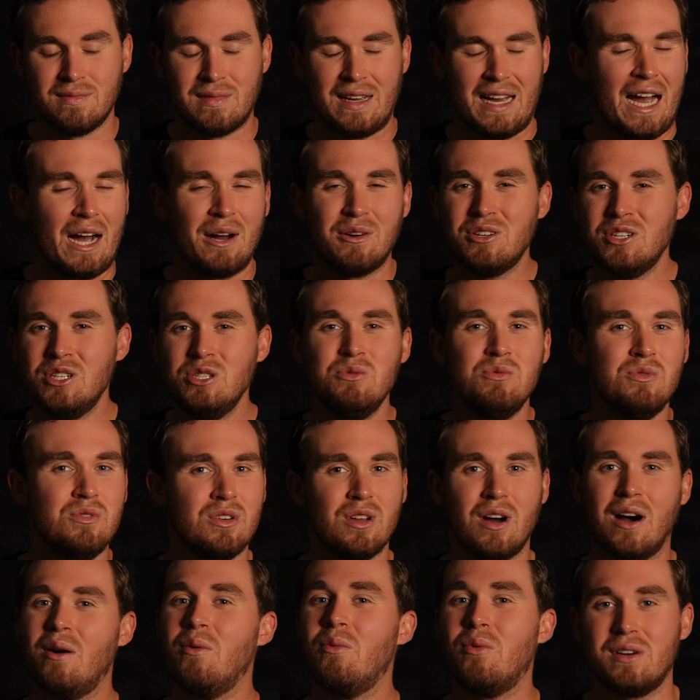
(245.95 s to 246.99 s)
how could you
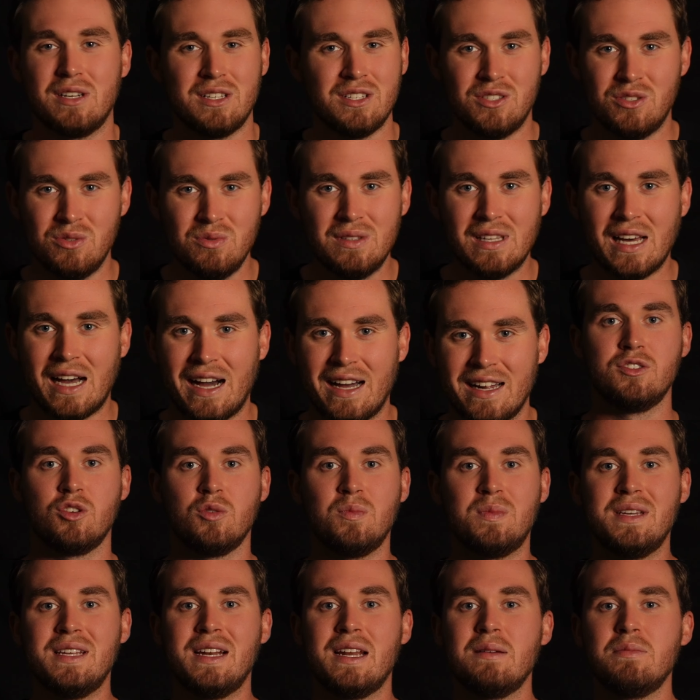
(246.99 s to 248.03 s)
not want to do that? So
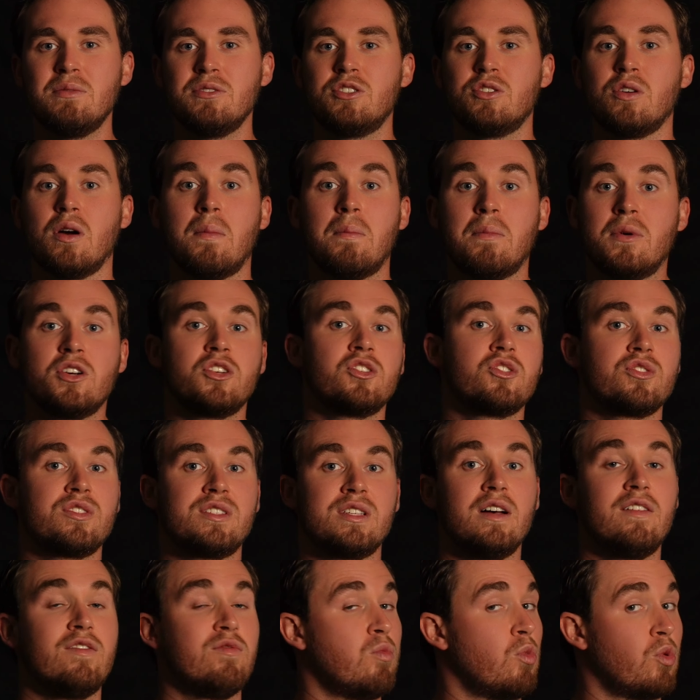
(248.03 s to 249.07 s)
being able to immerse
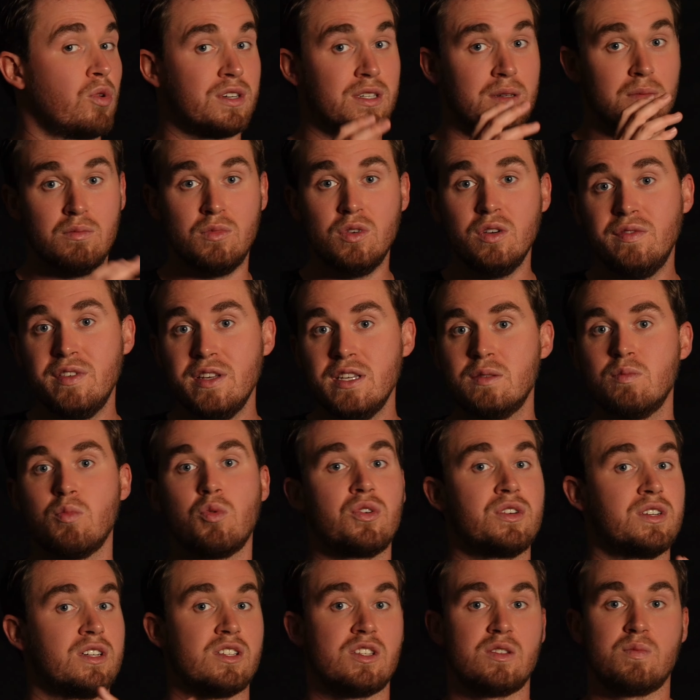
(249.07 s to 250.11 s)
yourself more into movies, more
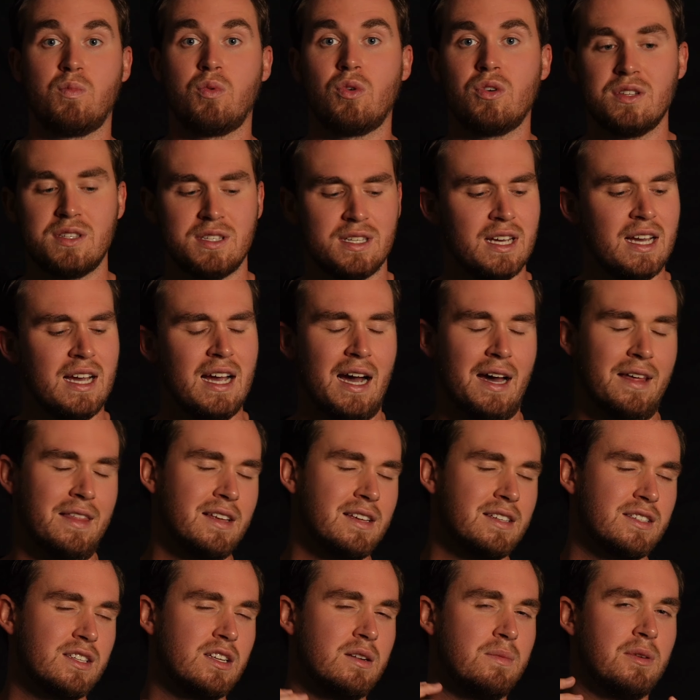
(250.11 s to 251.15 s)
into sports, I think
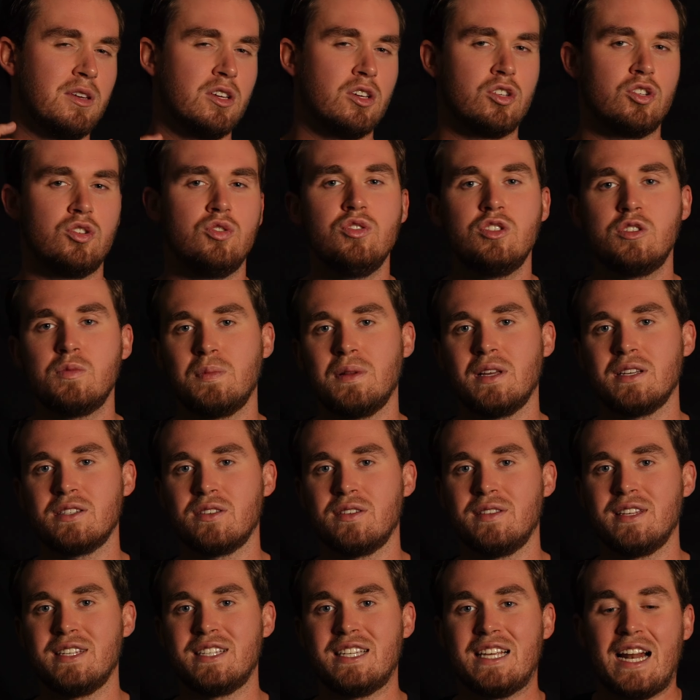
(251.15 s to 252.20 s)
is going to be a huge plus
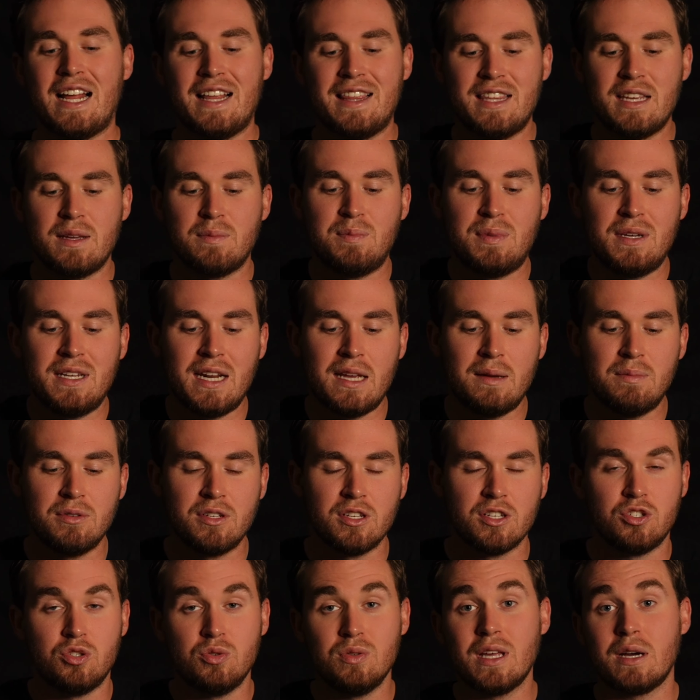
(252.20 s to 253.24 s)
on this. And I think being able to
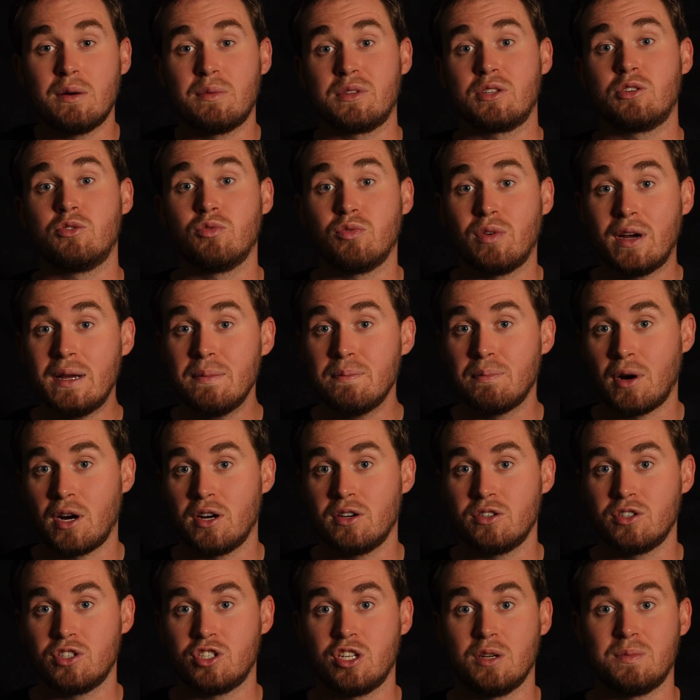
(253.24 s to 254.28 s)
do that with great
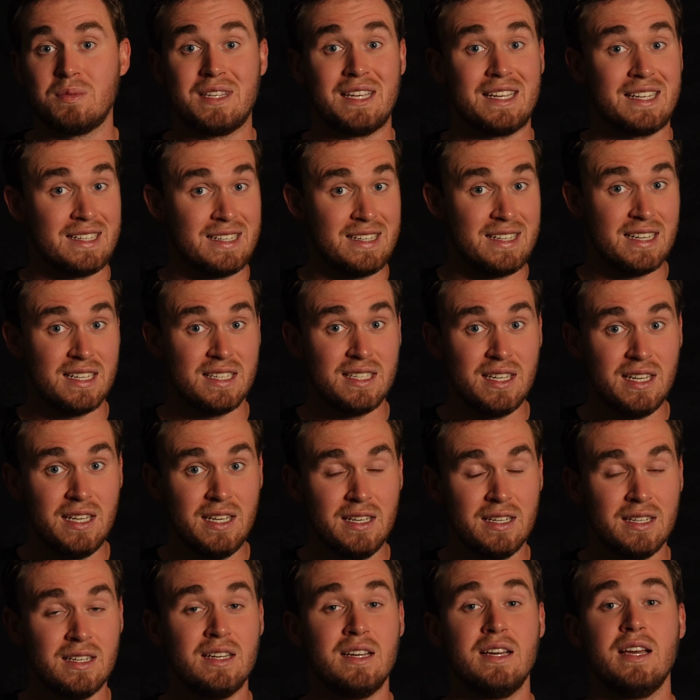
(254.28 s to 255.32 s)
partnerships like
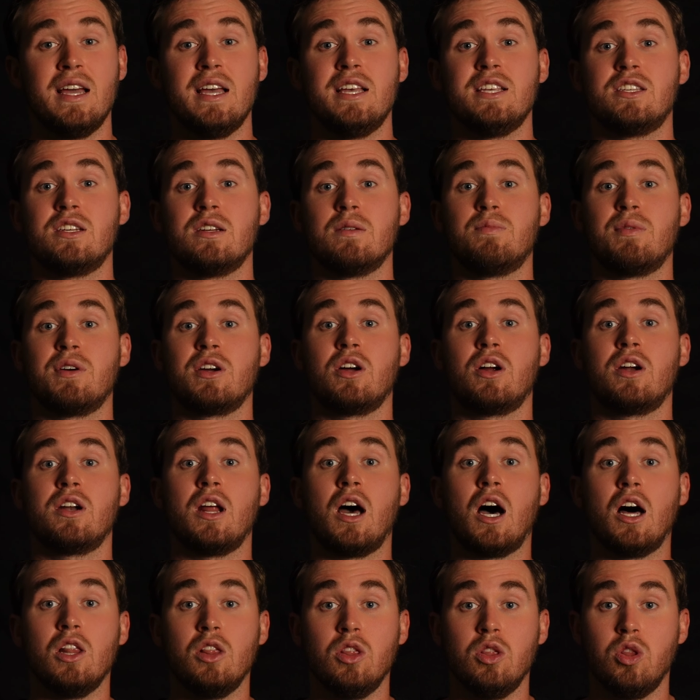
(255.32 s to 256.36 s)
Disney is going to bring on
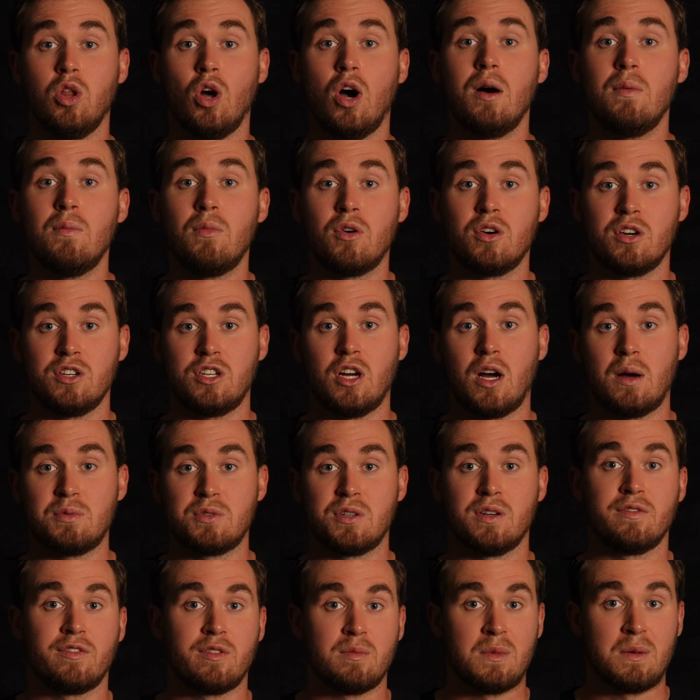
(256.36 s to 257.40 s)
a lot more
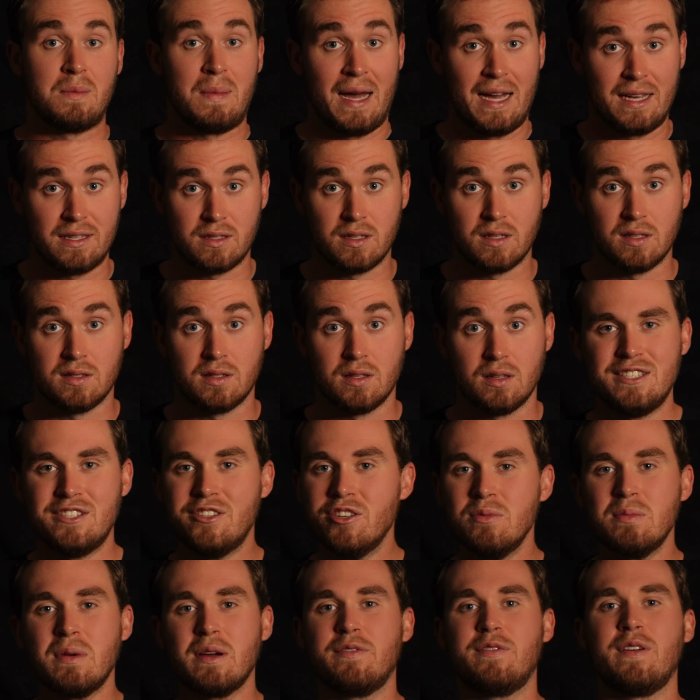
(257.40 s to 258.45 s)
adoption from the masses.
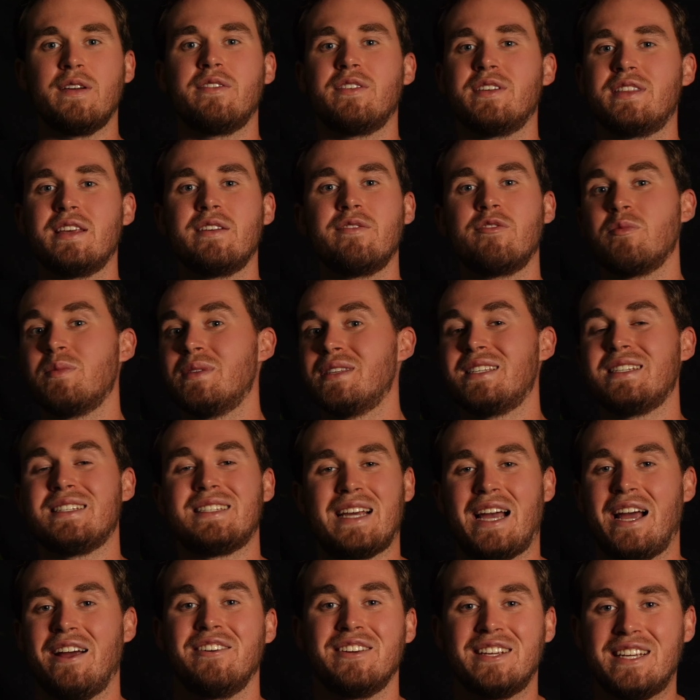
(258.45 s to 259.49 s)
Still, my favorite thing from this
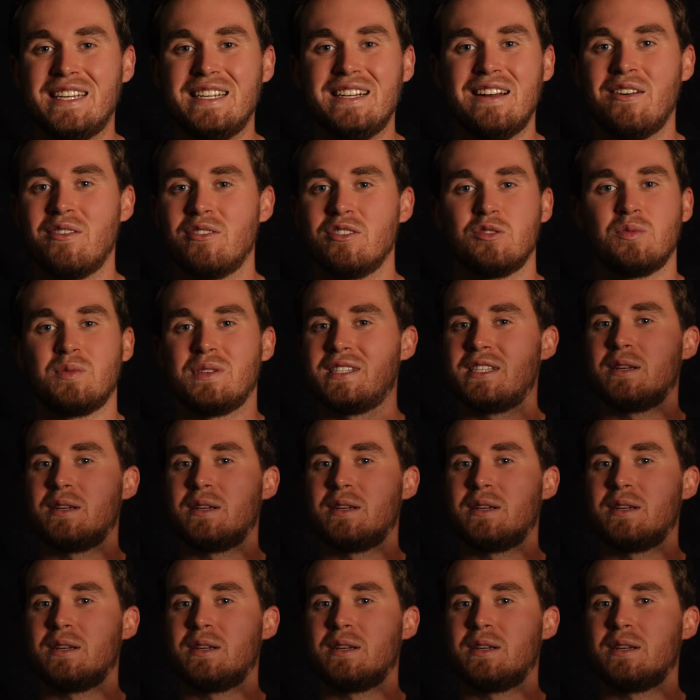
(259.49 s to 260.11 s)
entire keynote is when